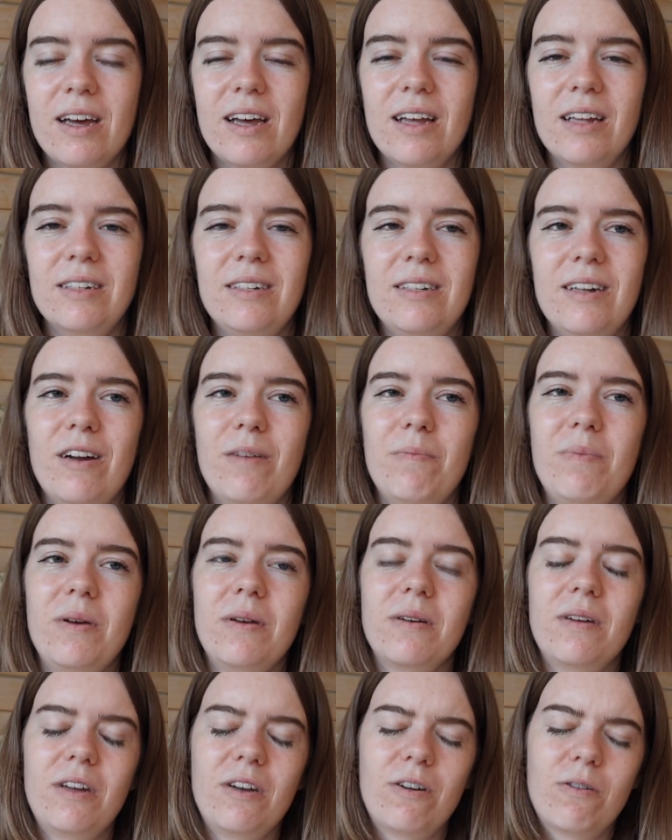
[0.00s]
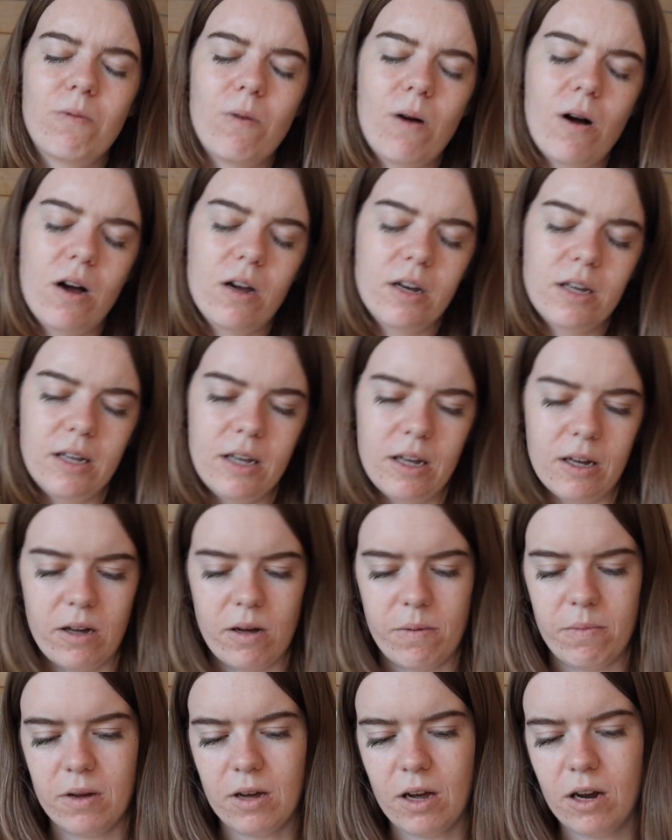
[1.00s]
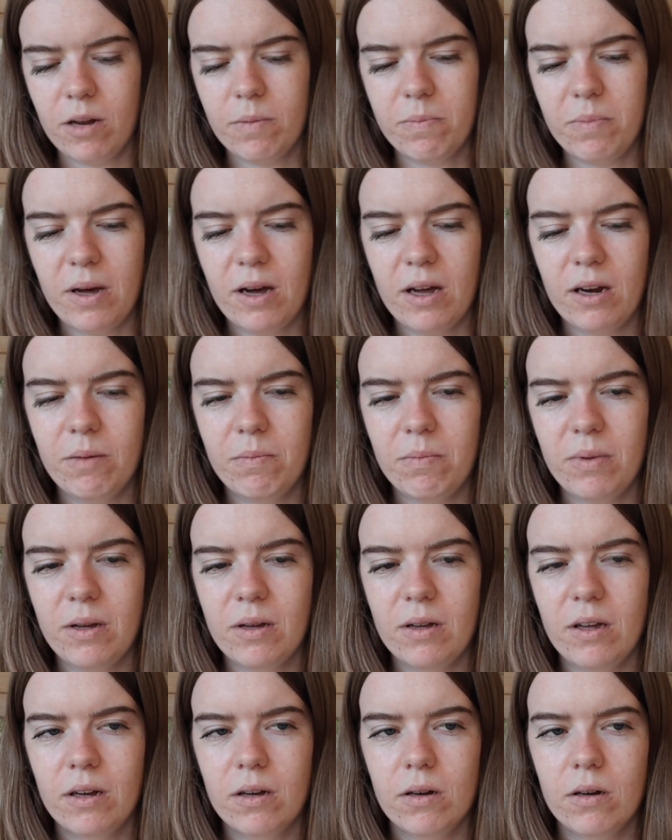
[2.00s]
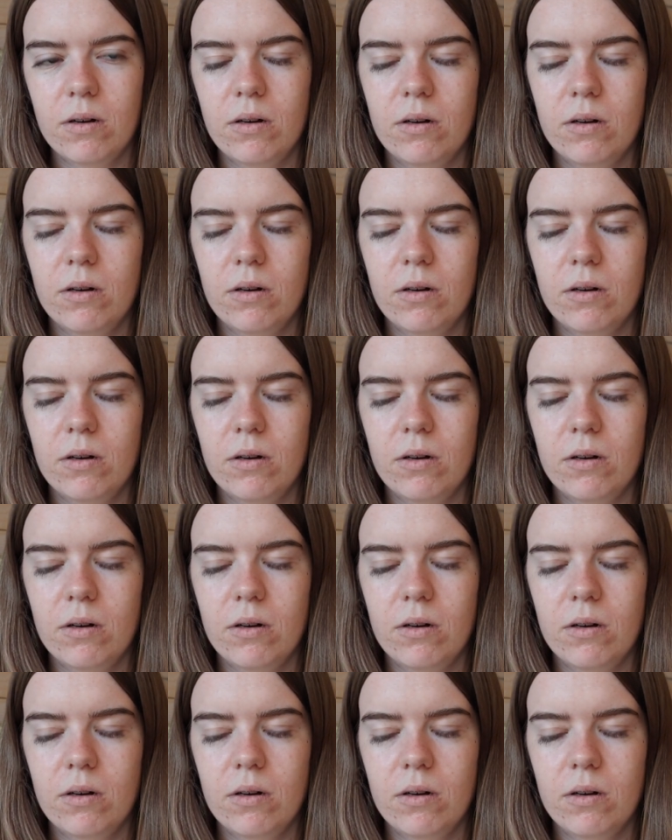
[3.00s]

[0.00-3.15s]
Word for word: Instead of being like groggy and coming out of bed and being like,